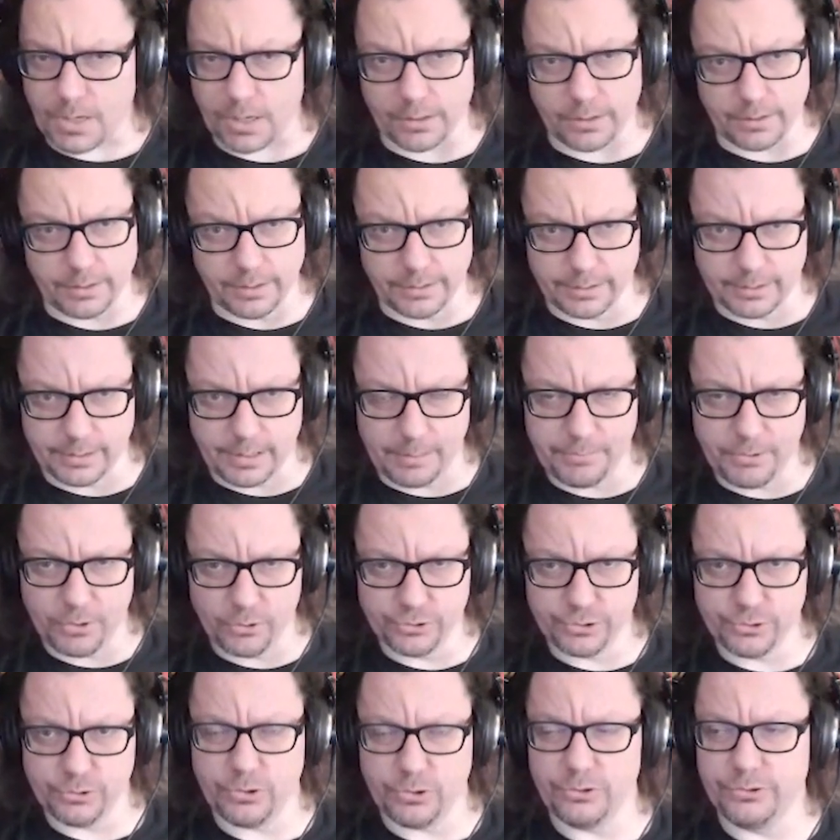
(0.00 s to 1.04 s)

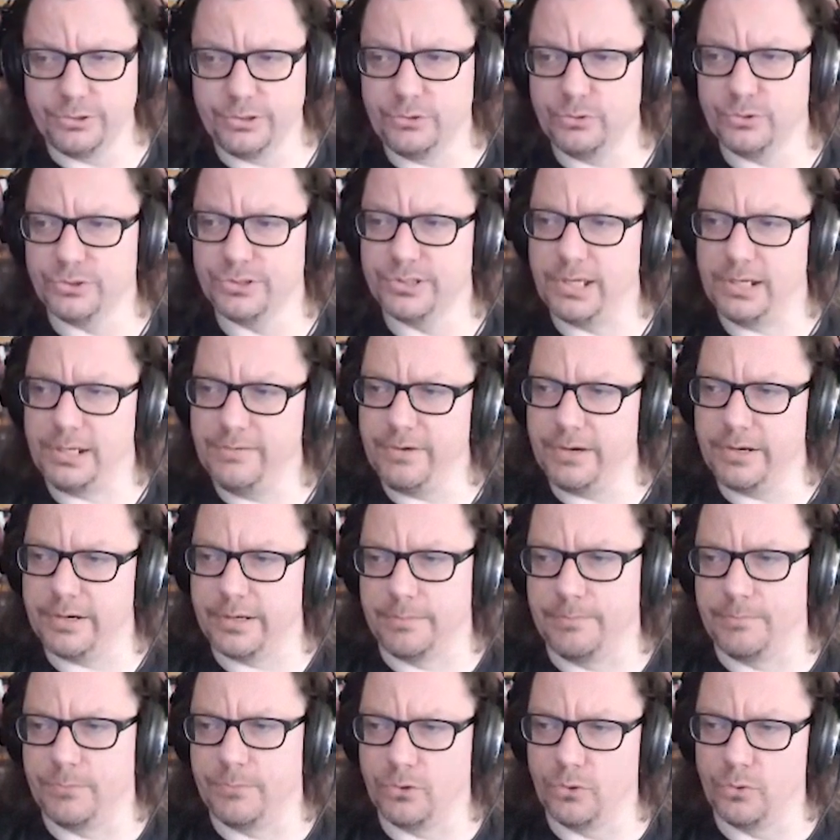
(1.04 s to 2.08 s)
approach to continuous
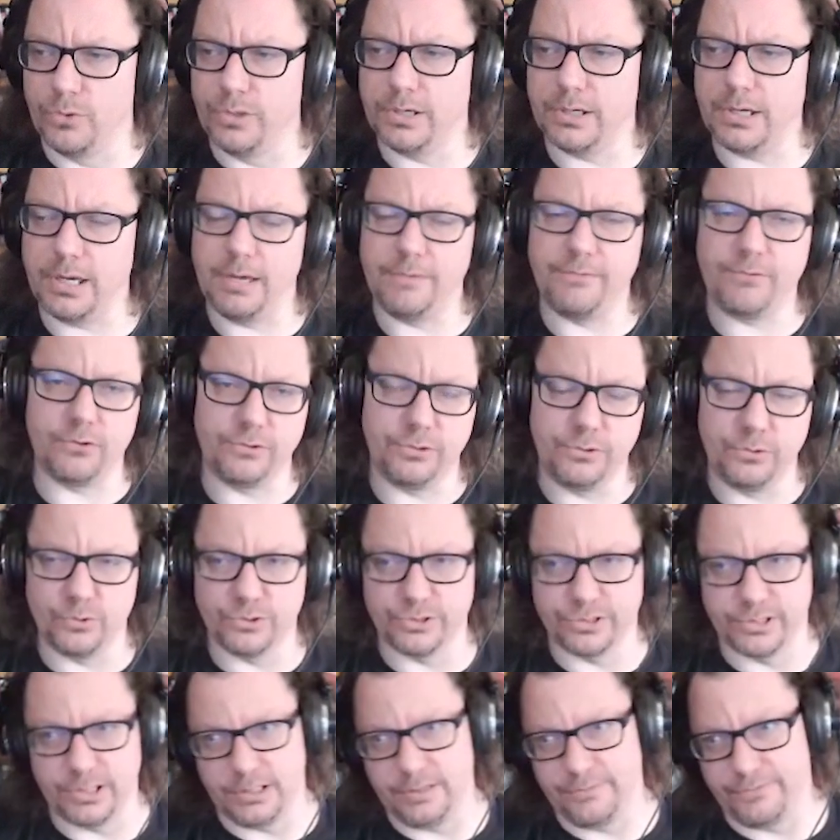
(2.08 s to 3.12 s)
delivery? Do we have
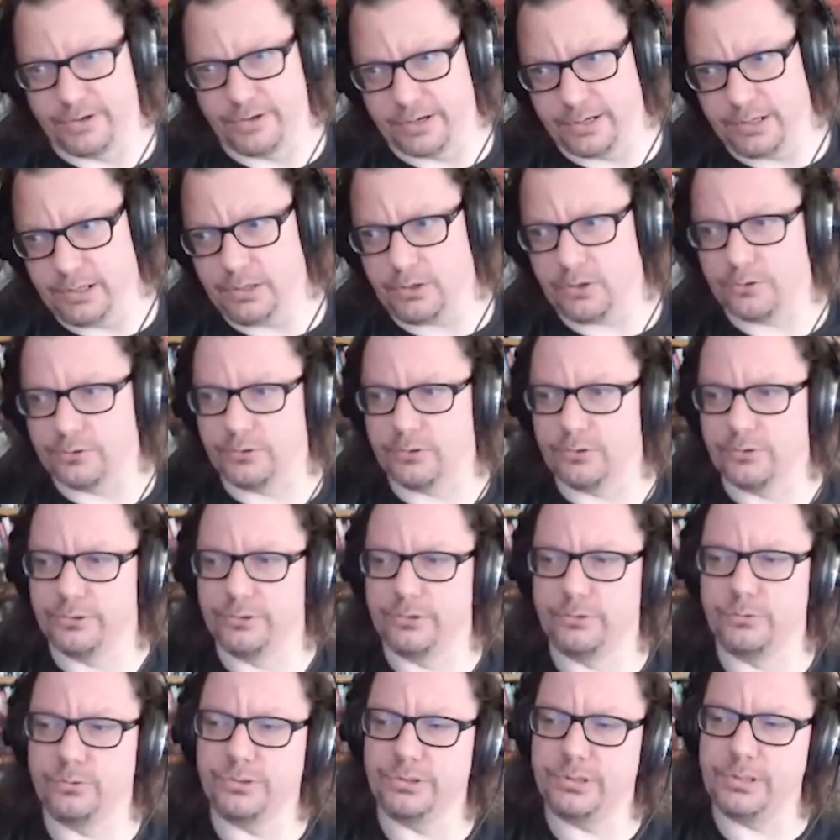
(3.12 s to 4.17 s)
continuous delivery on
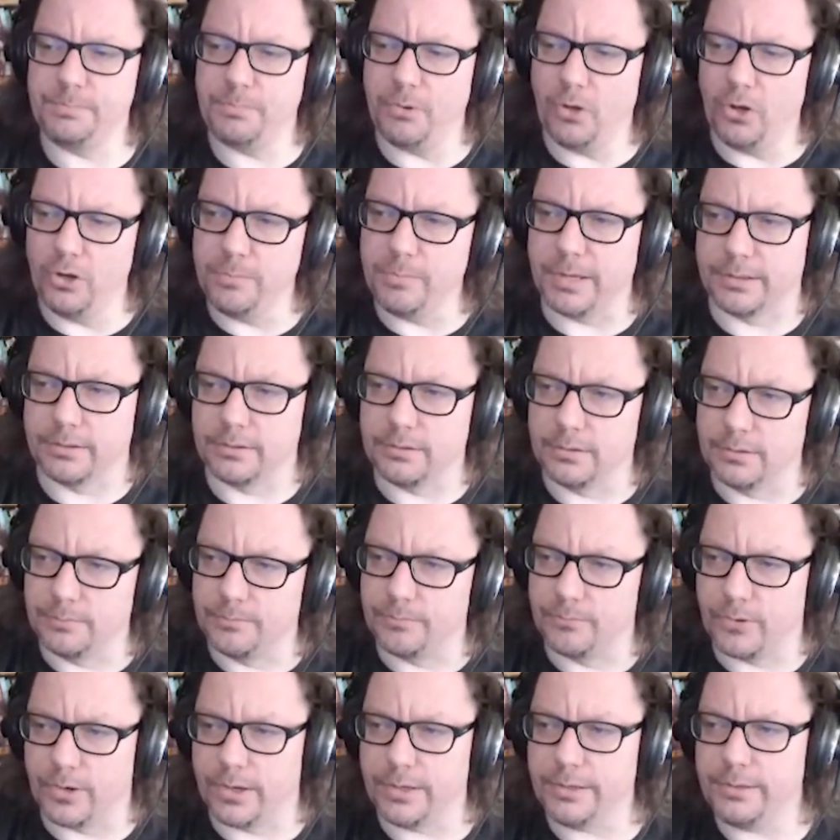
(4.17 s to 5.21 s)
continuous deployment?
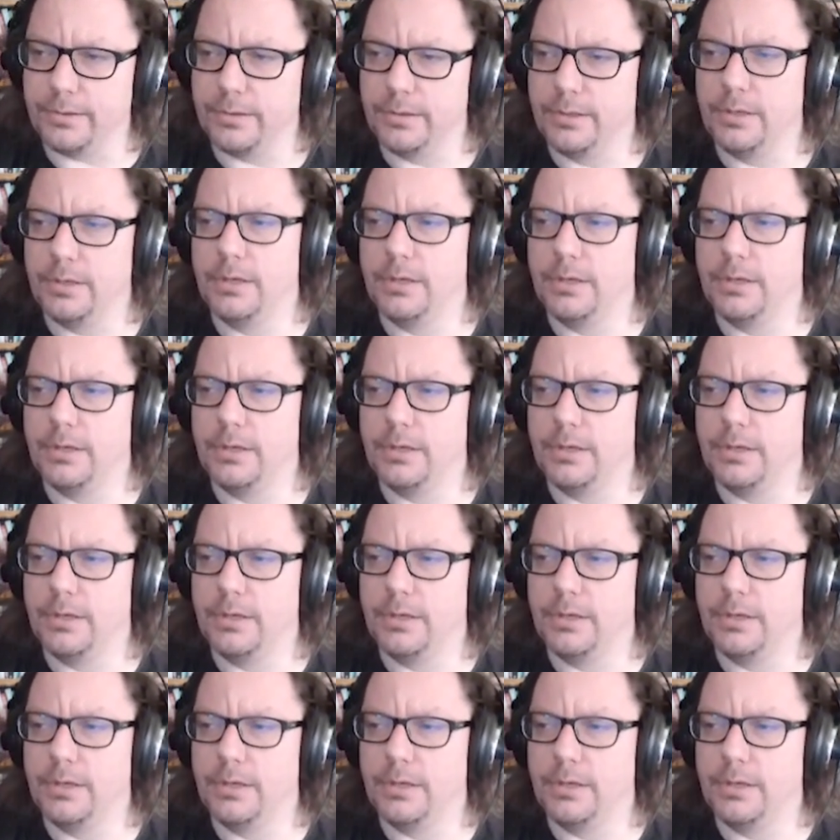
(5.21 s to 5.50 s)
Right?